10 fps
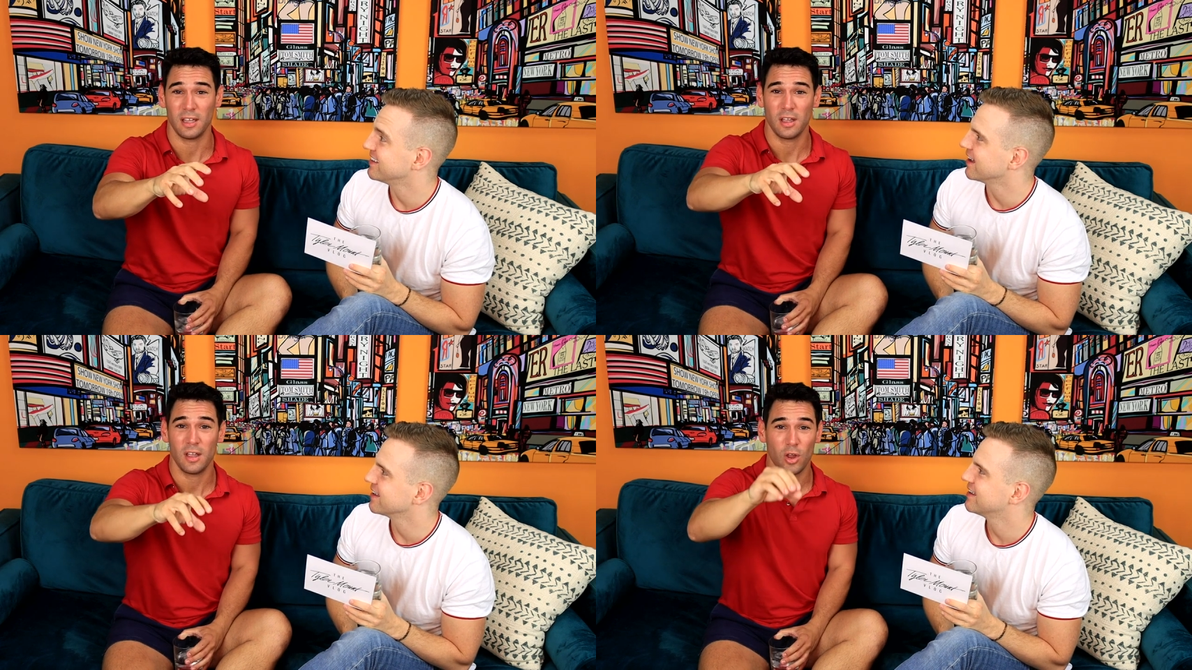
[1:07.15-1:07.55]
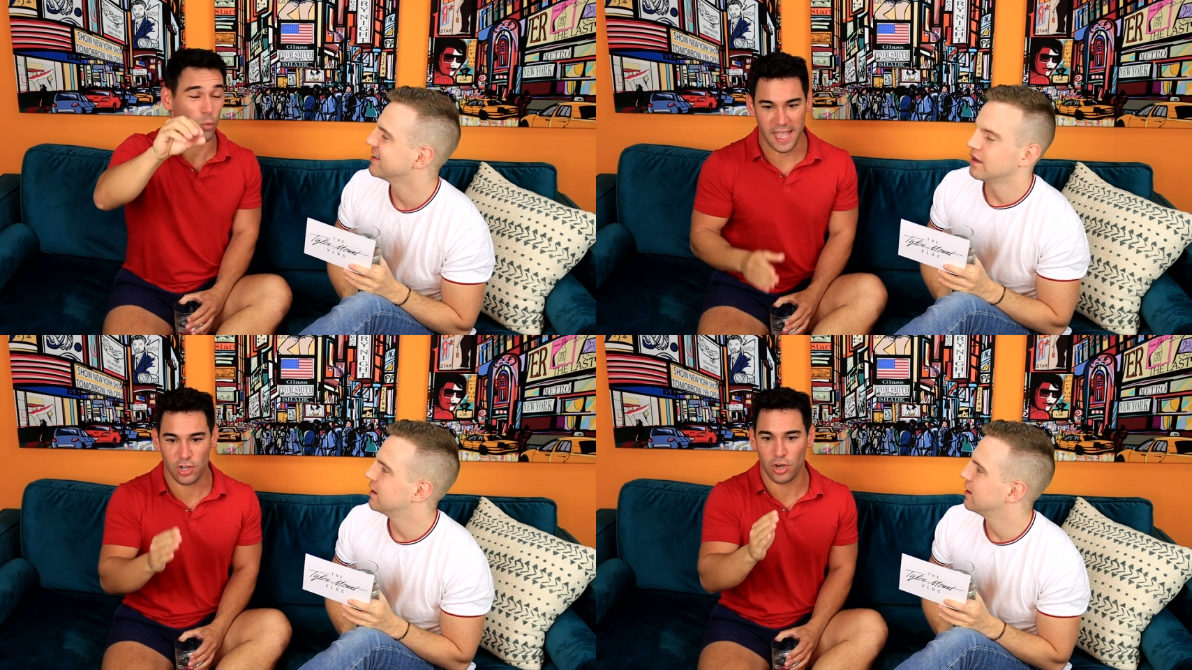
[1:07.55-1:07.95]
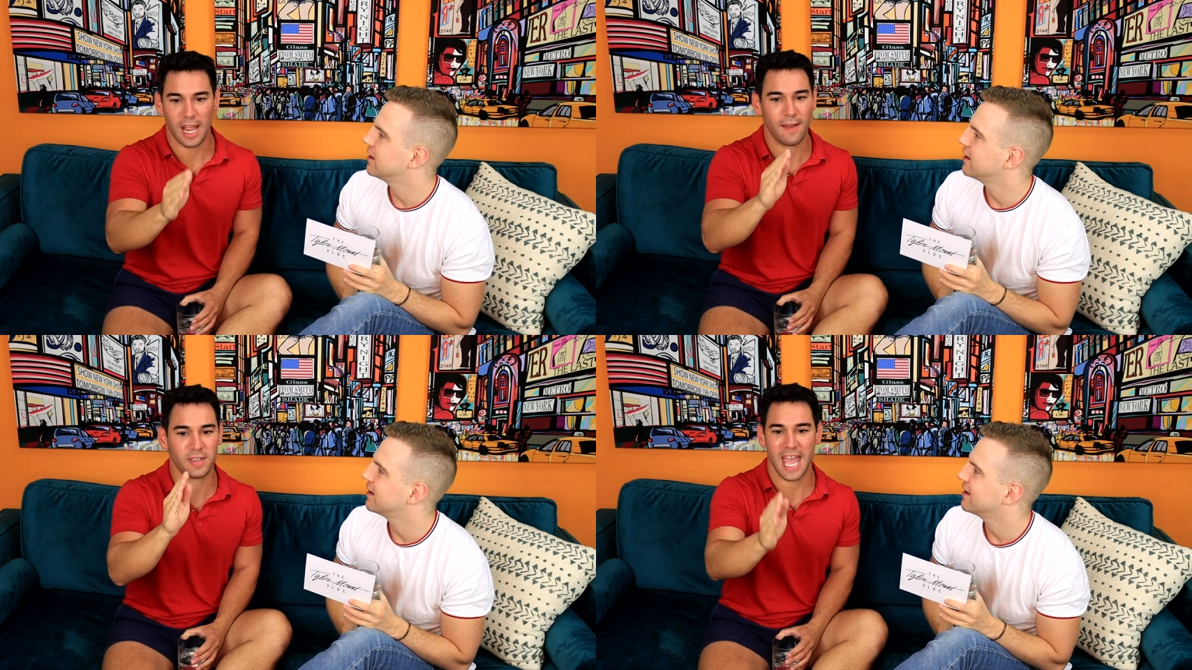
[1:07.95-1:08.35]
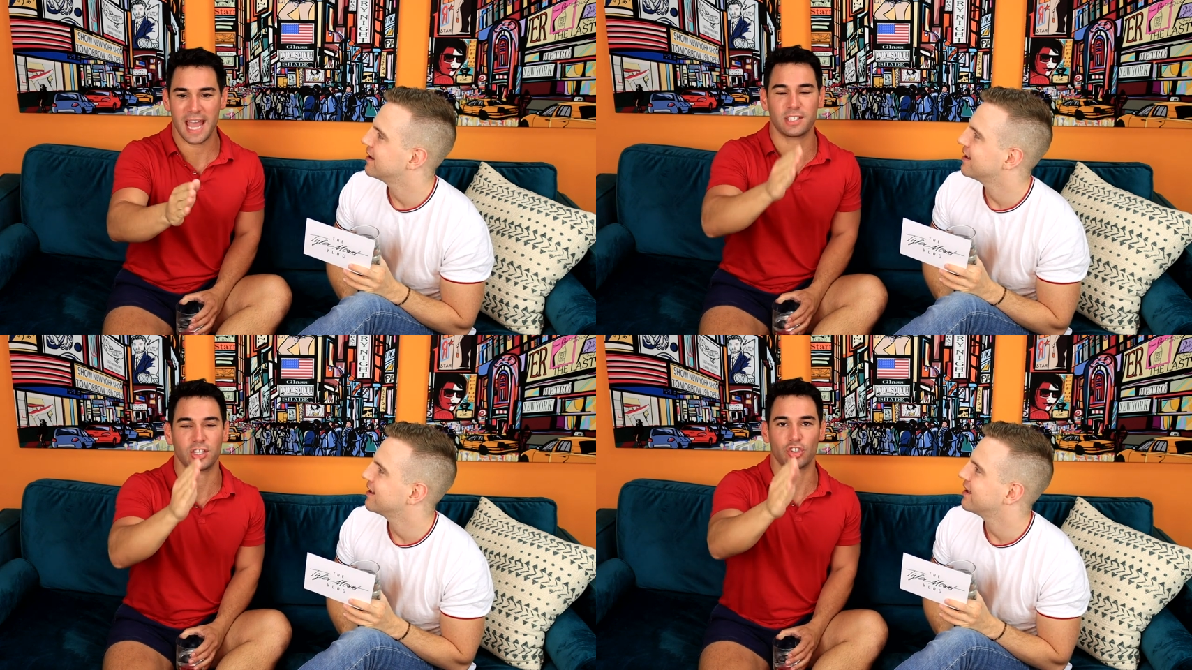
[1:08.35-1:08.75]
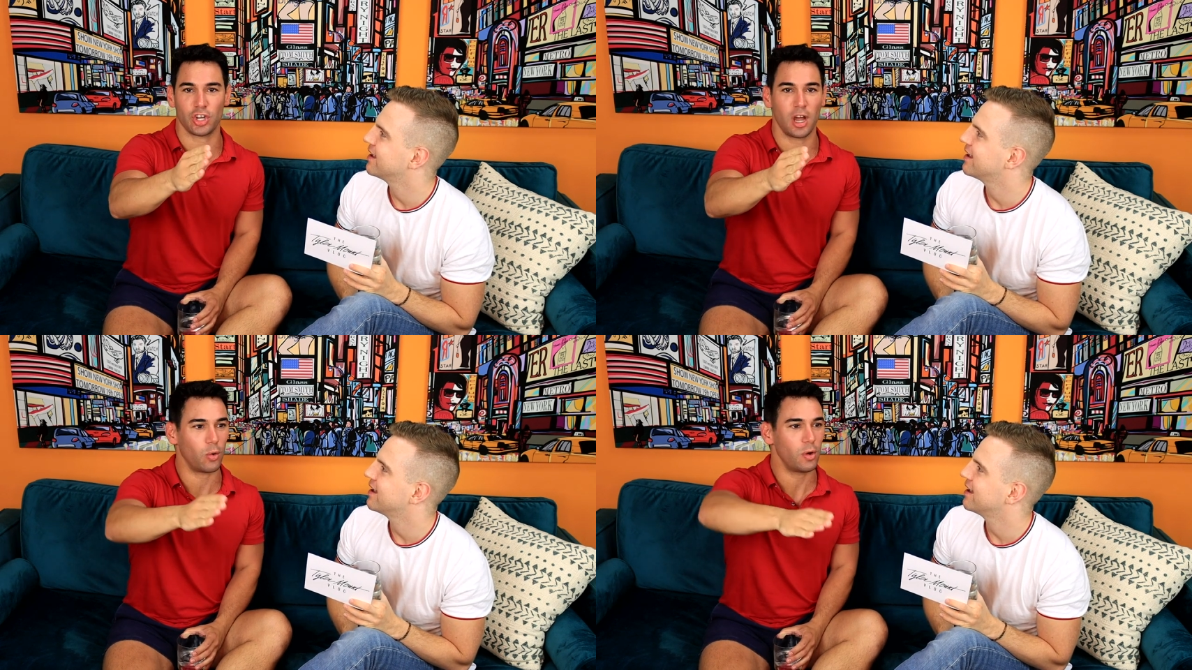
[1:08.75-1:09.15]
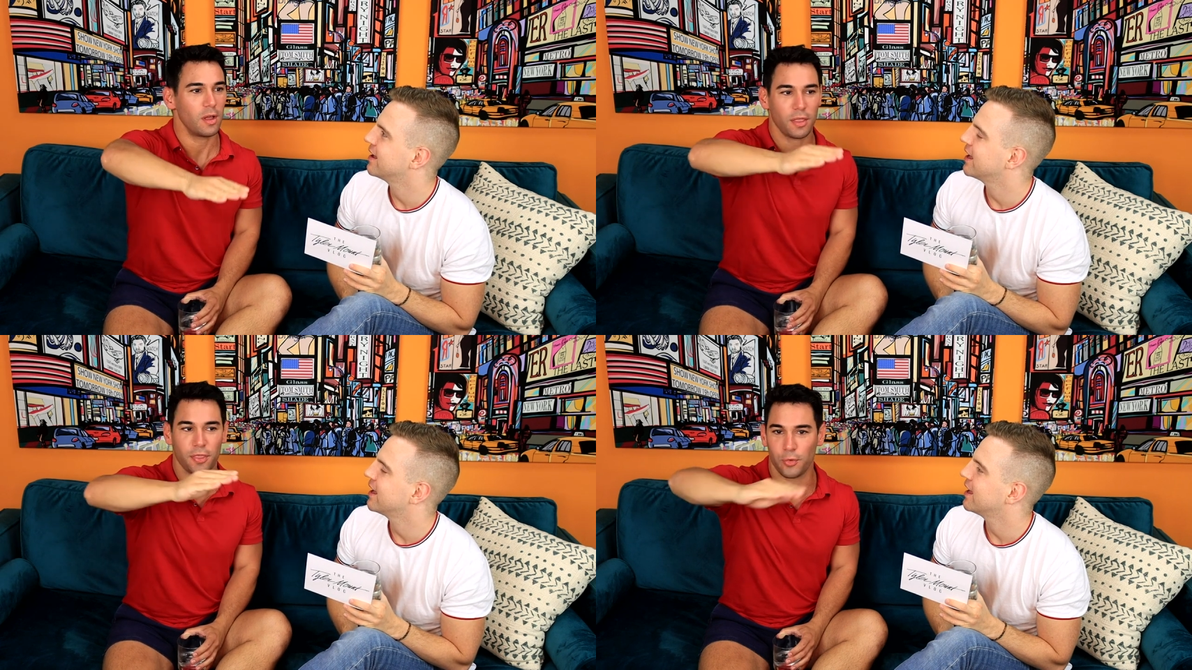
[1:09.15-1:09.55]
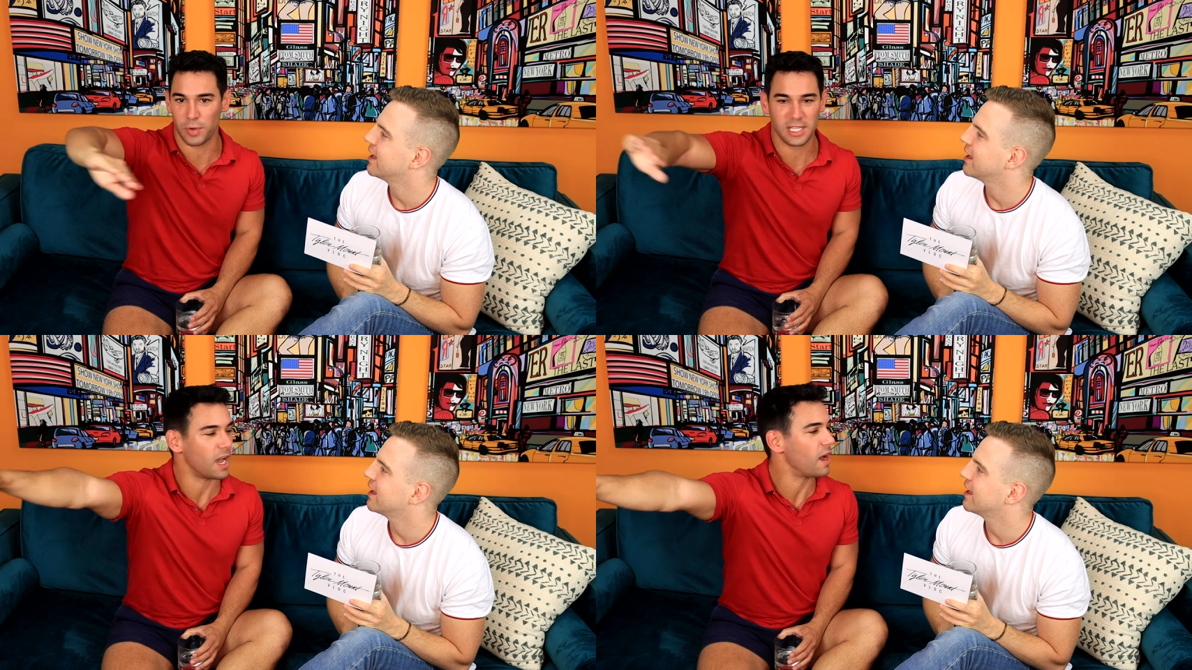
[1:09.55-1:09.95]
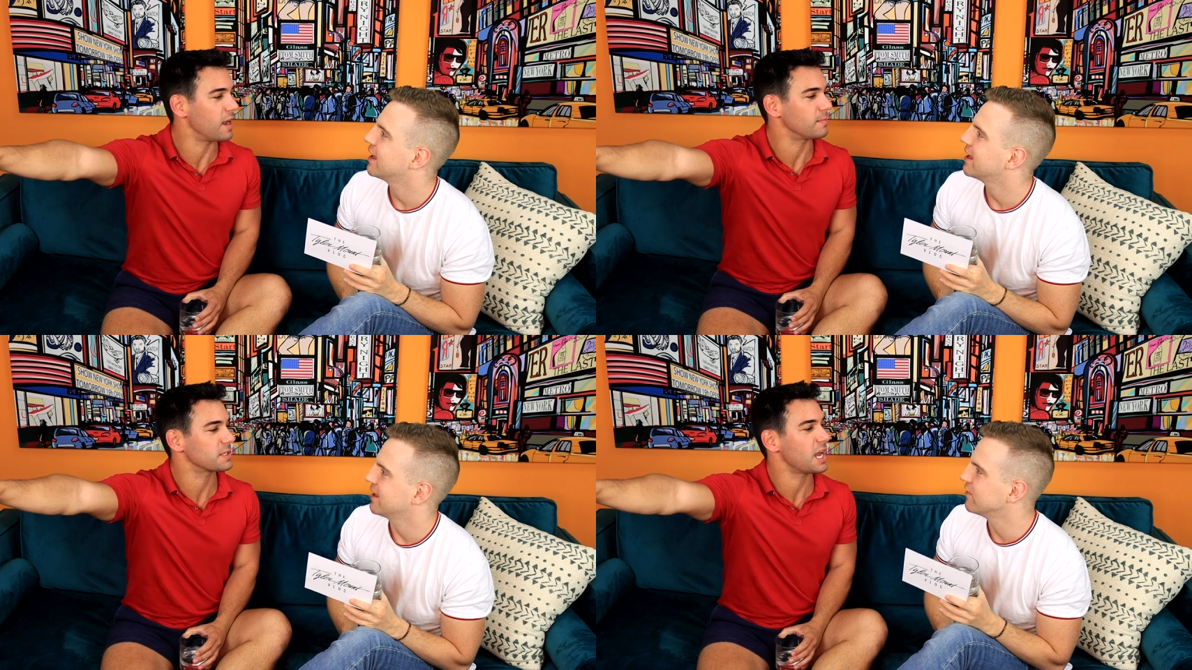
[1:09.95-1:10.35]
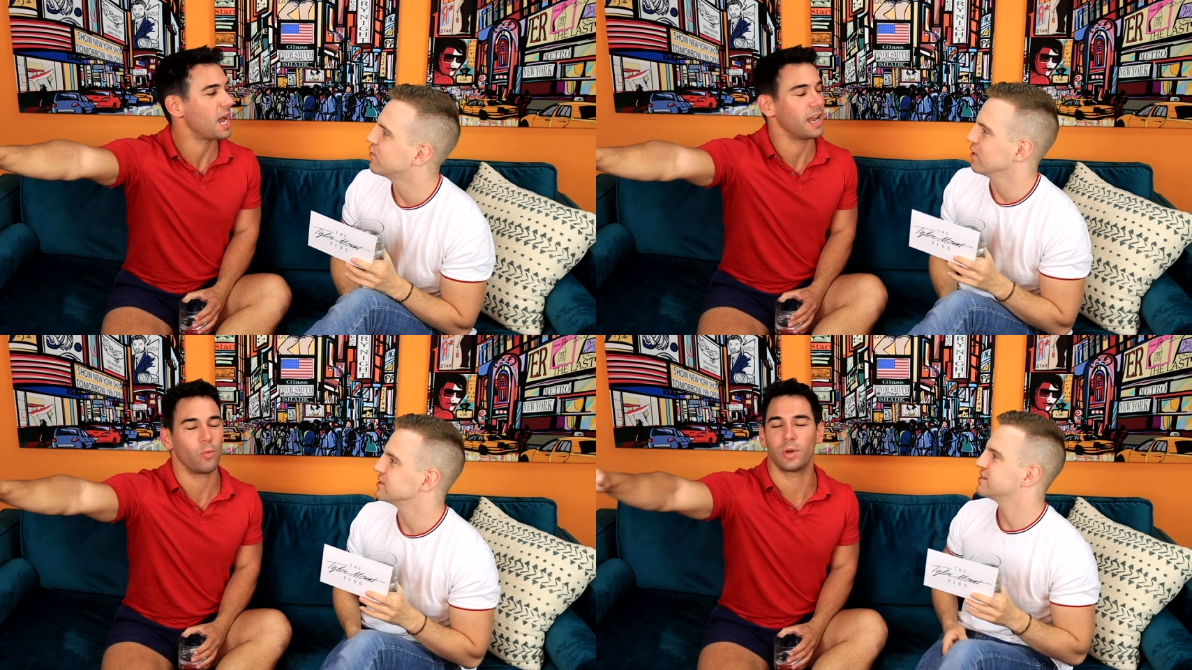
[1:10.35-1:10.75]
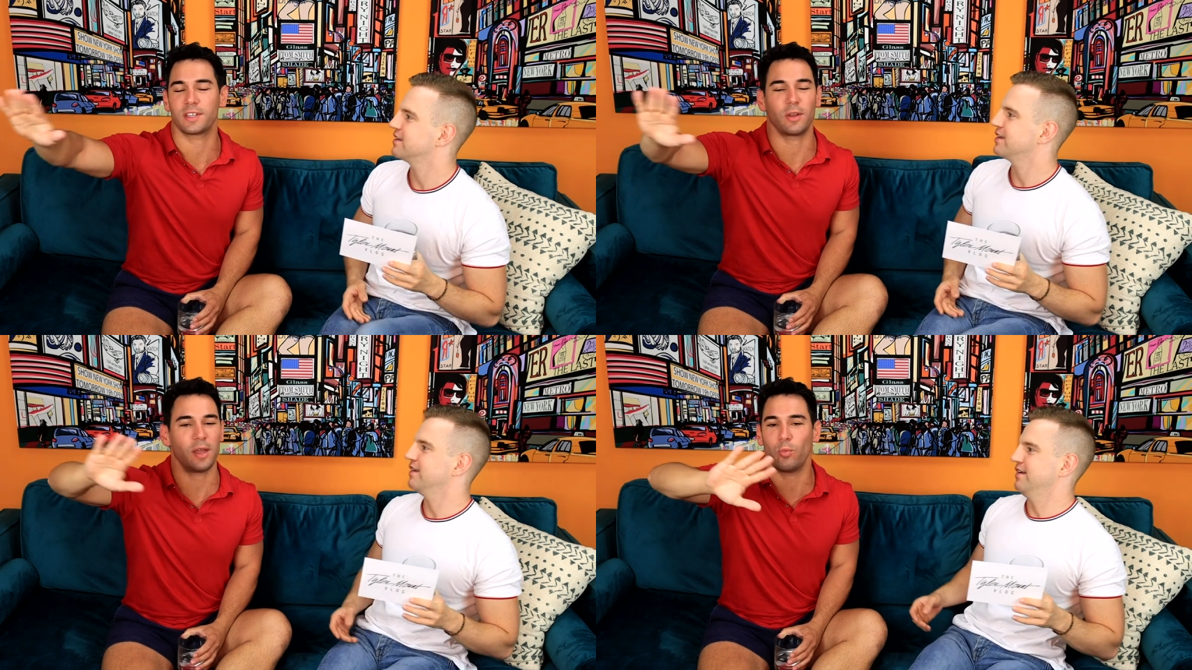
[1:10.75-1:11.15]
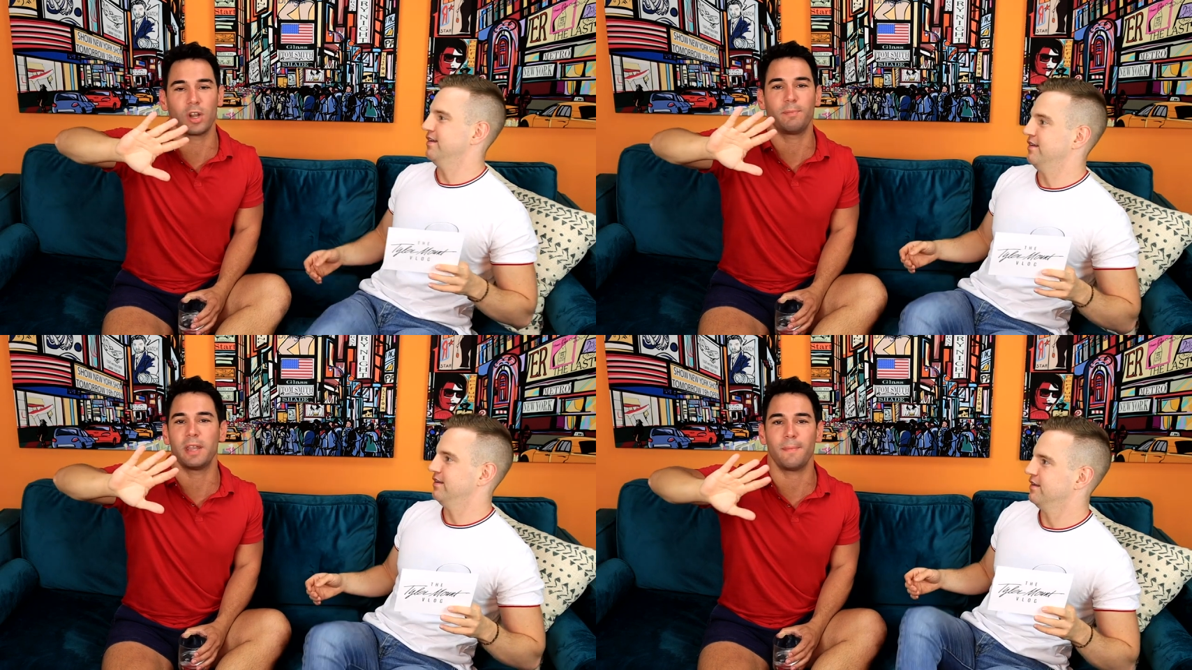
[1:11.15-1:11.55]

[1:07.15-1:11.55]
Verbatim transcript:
Speaker 1: Yeah. They could have cast the show three times. Of course. It, was, it would have been